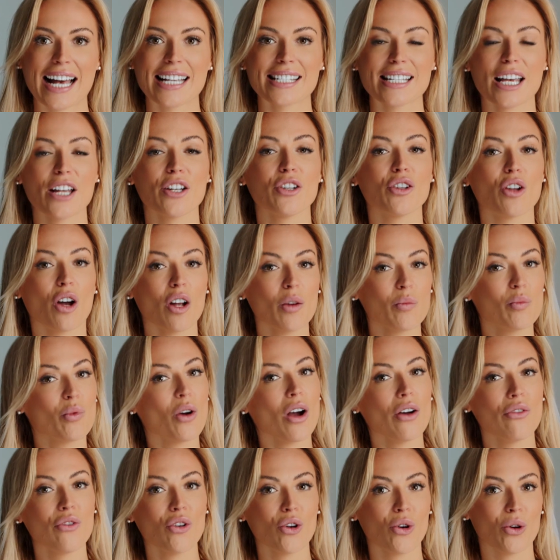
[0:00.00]
as a
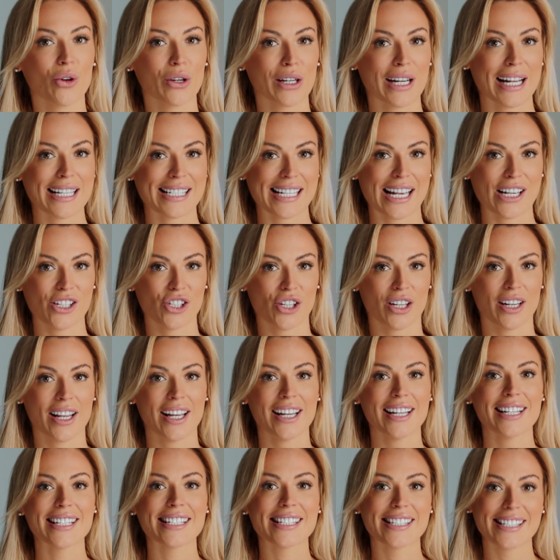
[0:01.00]
non-profit organization
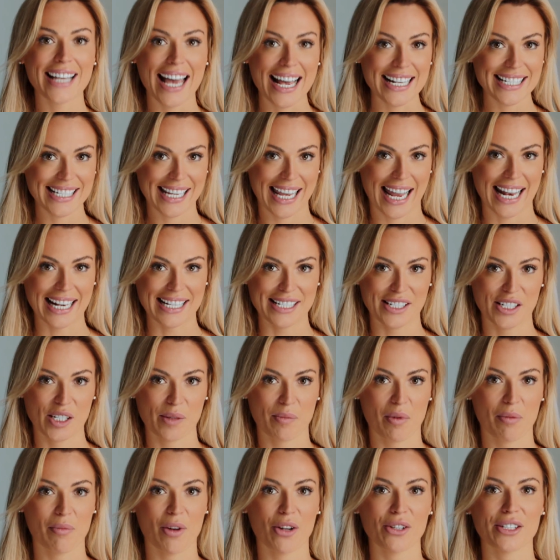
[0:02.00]
dedicated
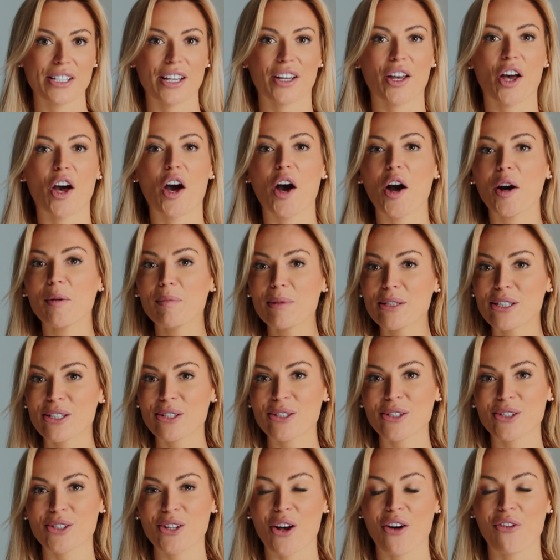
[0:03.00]
to promoting open
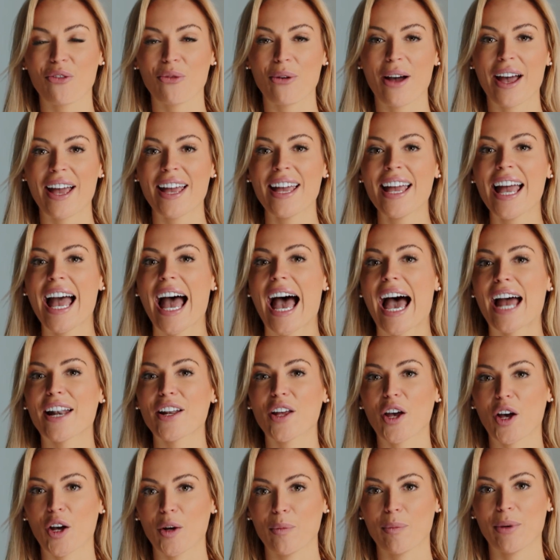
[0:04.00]
source software
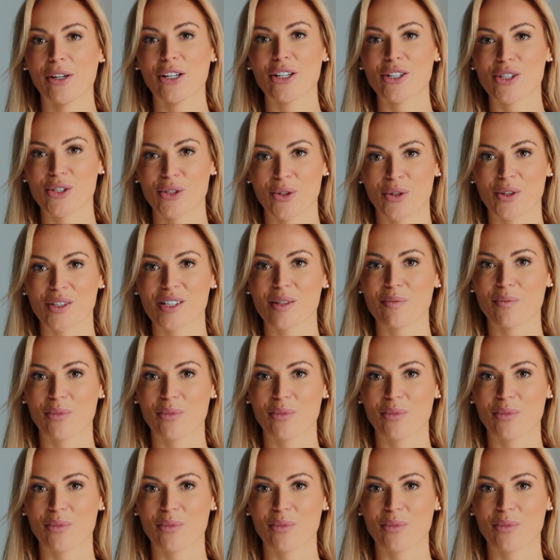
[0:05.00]
and open source